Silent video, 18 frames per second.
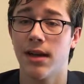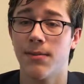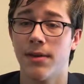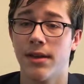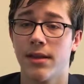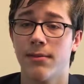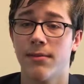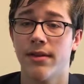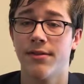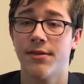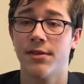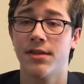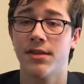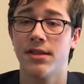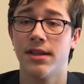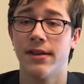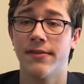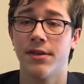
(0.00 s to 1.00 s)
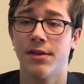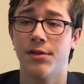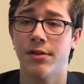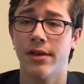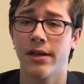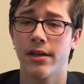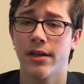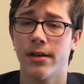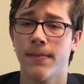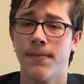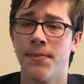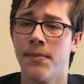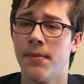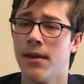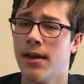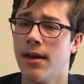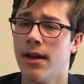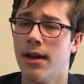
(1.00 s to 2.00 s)
and make the beverages safe to drink,
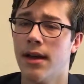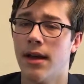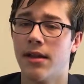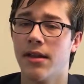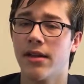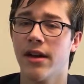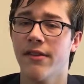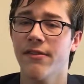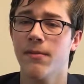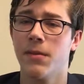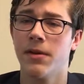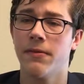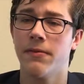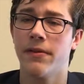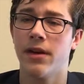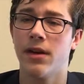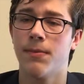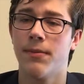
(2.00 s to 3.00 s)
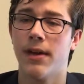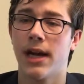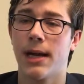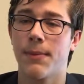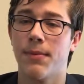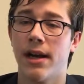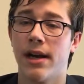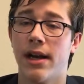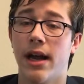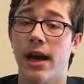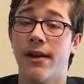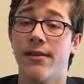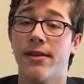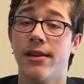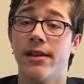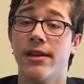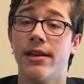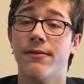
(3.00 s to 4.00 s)
and the government fired back by
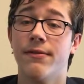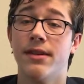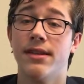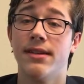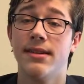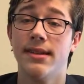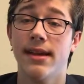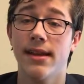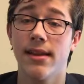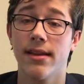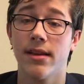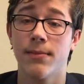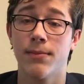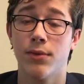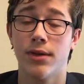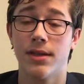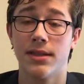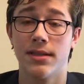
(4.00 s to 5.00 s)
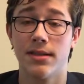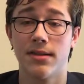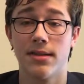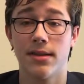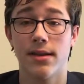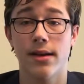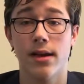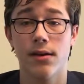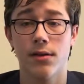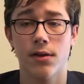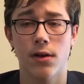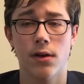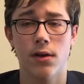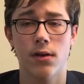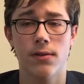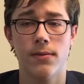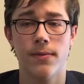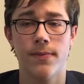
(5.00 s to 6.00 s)
adding even deadlier poisons to the
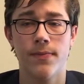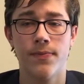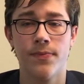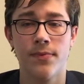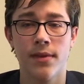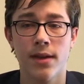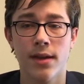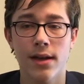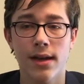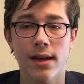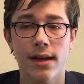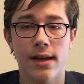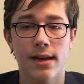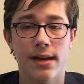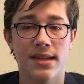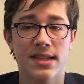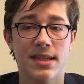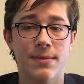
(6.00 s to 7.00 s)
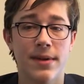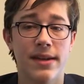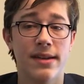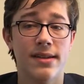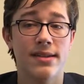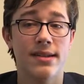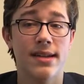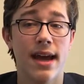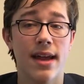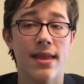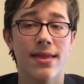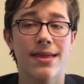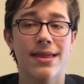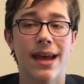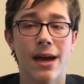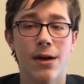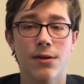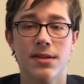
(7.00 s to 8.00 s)
alcohol. An estimated
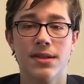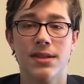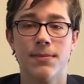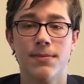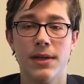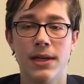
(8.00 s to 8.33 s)
10,000